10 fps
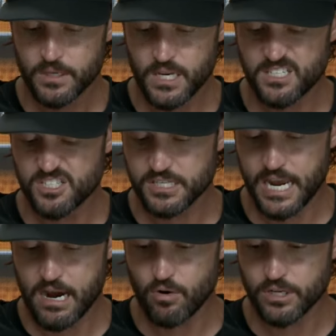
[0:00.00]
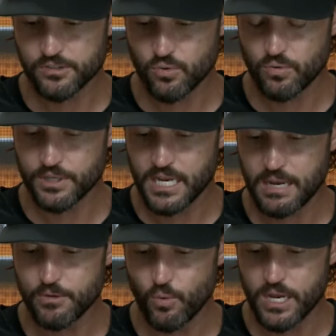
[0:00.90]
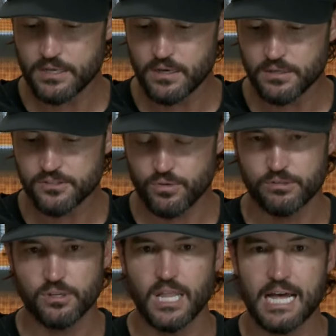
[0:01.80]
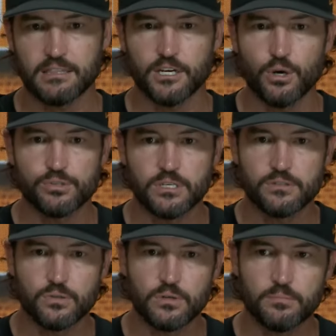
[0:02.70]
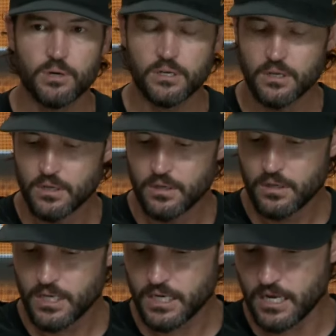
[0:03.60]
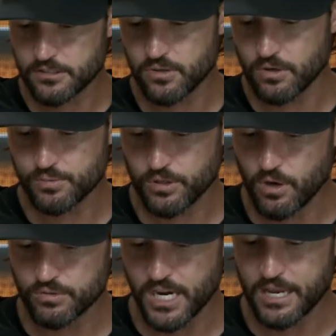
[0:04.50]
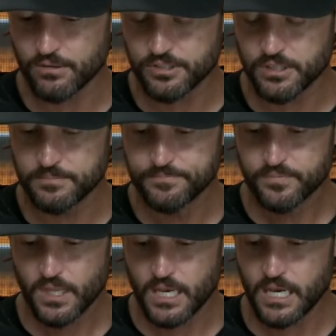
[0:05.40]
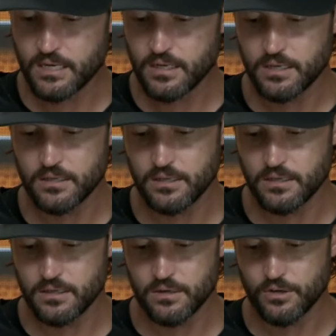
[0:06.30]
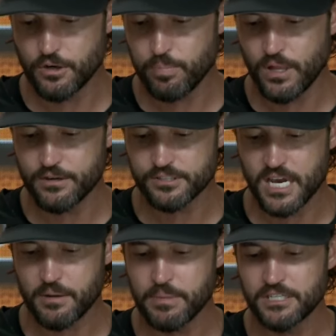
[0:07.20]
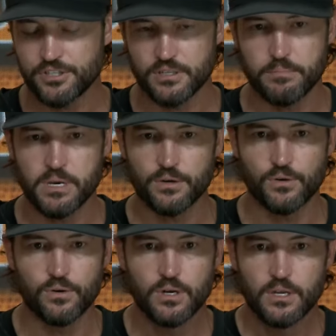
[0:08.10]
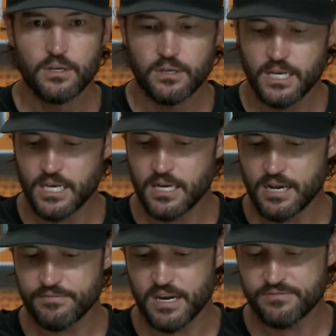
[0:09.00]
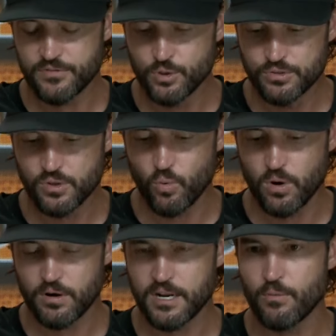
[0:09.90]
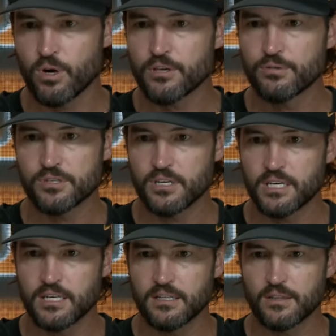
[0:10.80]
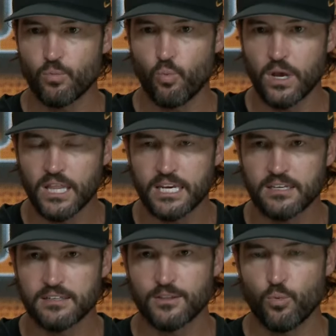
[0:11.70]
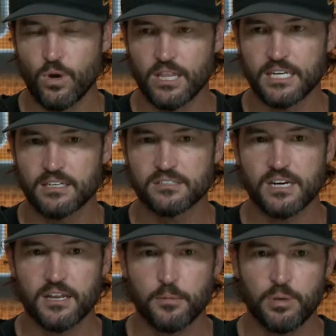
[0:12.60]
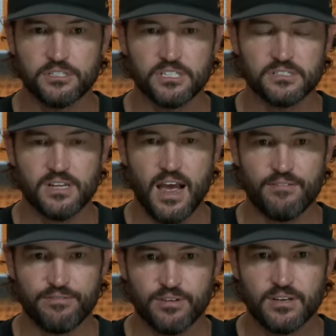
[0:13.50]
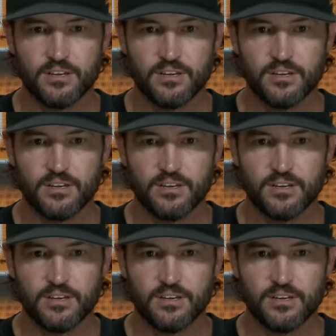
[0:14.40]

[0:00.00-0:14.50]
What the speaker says: and just Cal controlling the game the way he does. So there's a lot that goes into it, but it kind of starts with Coach Anderson. And, you know, your players got to meet you in the middle. And I've used the word, and I want to use it again, the willingness out of the pitching staff